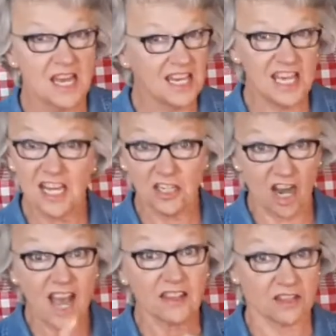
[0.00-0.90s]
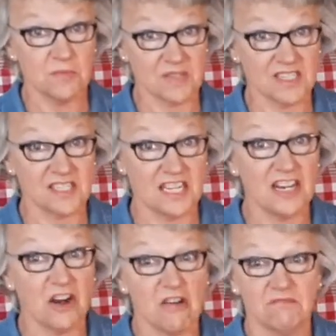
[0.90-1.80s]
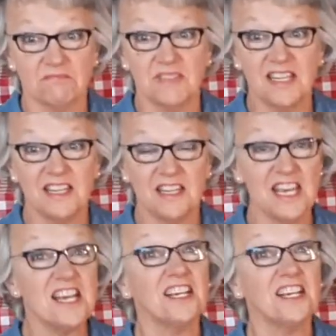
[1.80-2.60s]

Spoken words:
He caught the mosquito. He